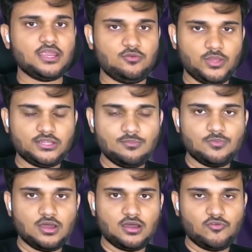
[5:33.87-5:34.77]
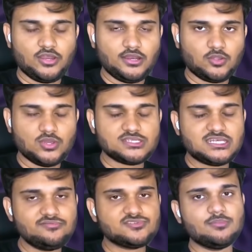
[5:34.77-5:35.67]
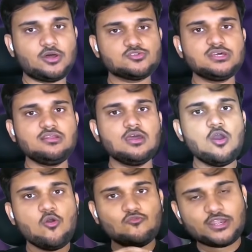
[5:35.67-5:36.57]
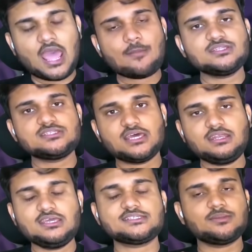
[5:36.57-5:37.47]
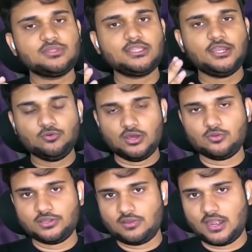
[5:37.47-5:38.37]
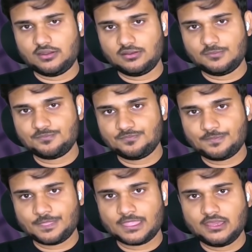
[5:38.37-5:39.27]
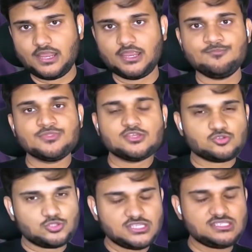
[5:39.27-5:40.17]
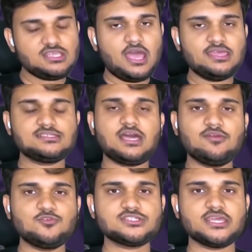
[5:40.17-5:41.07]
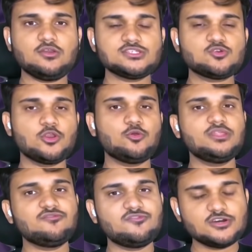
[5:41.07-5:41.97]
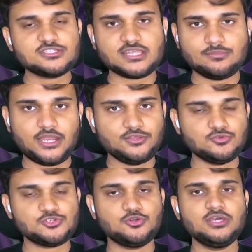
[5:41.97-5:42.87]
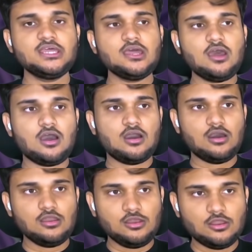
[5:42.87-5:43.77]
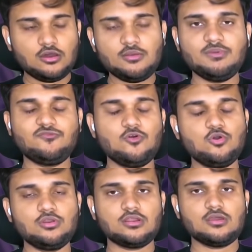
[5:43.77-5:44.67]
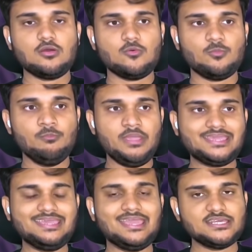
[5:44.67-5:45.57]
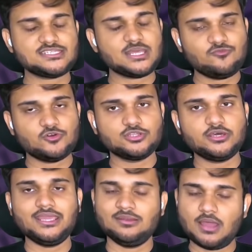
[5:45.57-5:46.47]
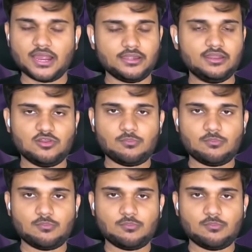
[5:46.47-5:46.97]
right? When a request leaves the browser, what happens then is something that you are going to handle, right? So this is, I would say, is going to be the first step that you should learn before making any step further in backend